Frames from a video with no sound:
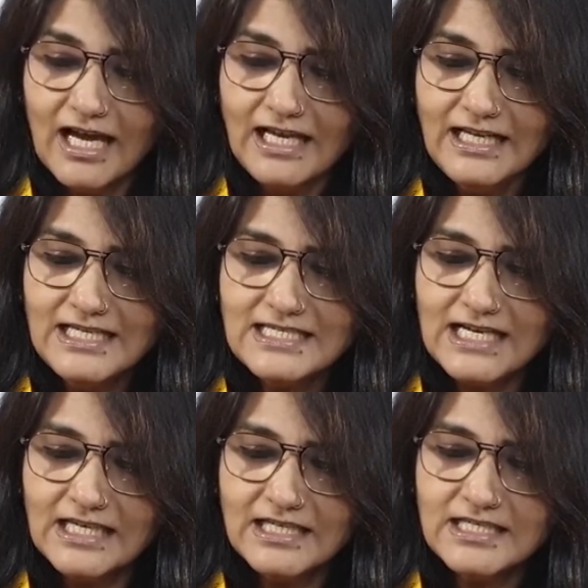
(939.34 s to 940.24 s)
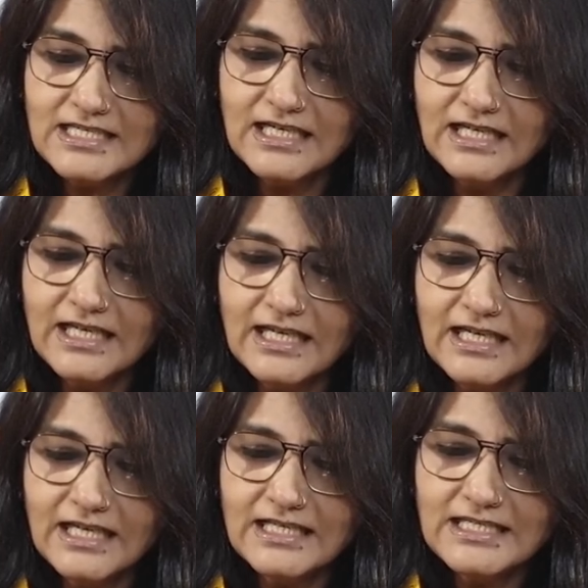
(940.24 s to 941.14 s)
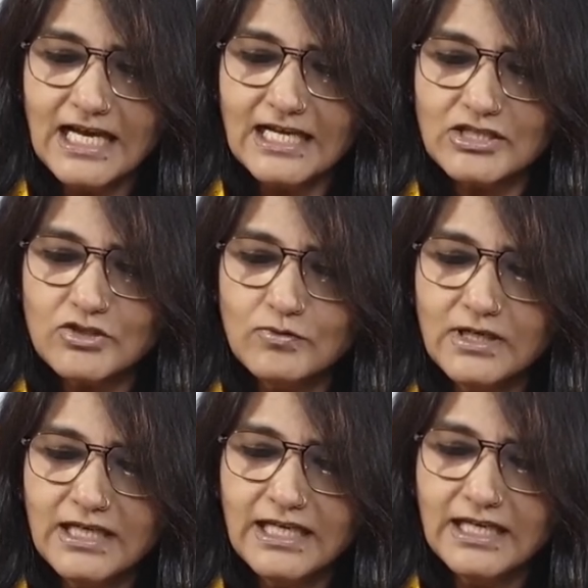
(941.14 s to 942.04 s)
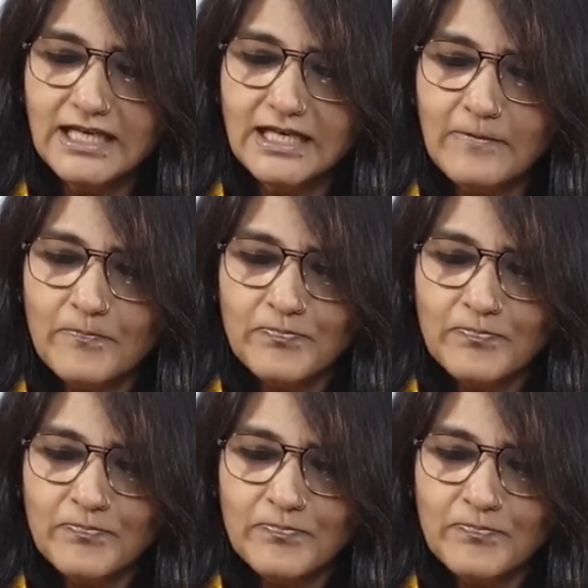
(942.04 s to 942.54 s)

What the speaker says: And he started turning it and twirling it.